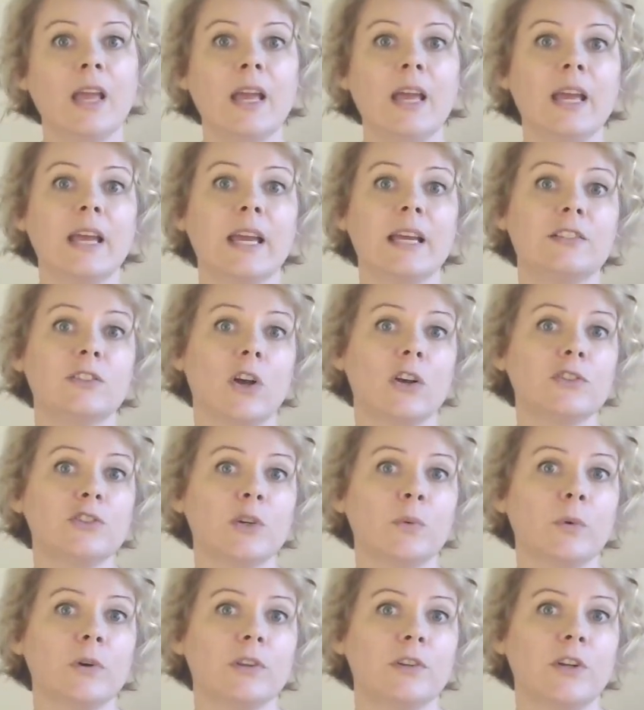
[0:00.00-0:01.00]
It's also
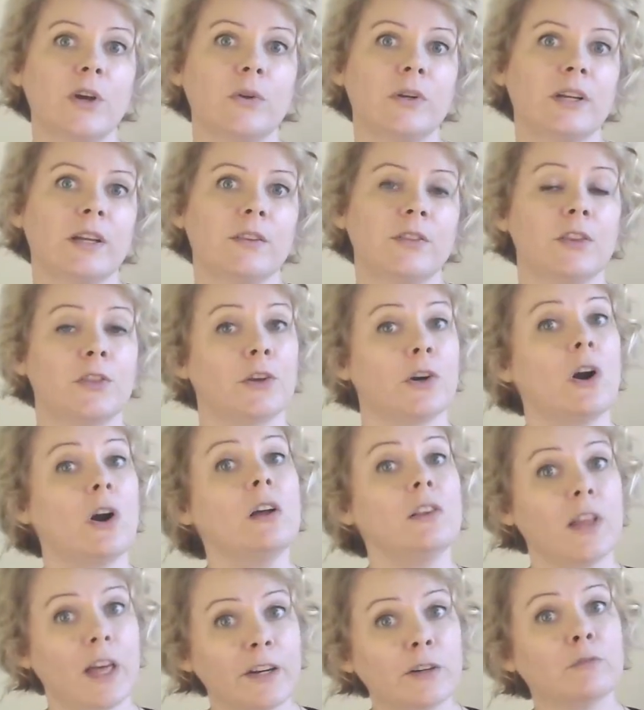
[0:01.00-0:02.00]
worth noting that there are a
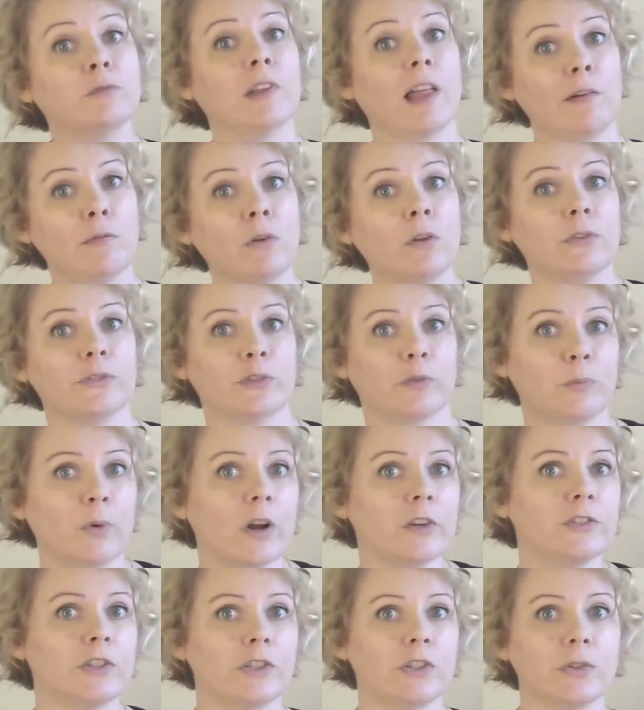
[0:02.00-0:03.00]
lot of levels of
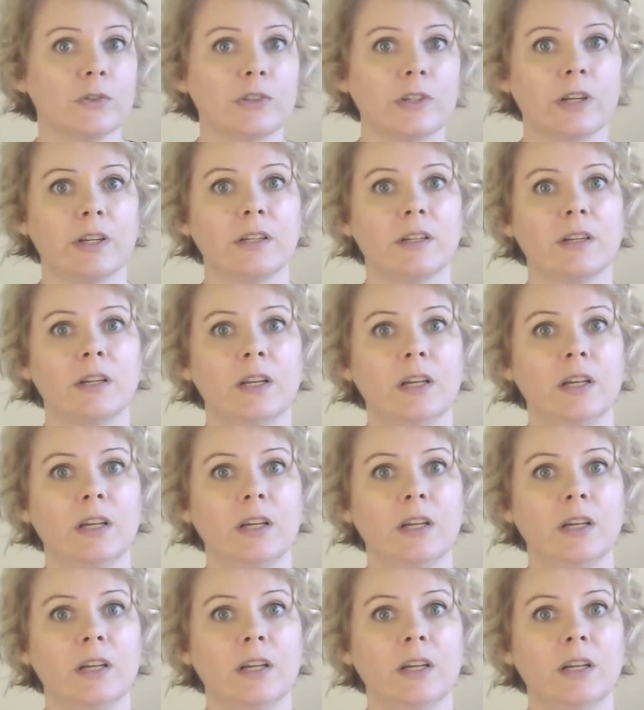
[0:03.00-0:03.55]
prostitution.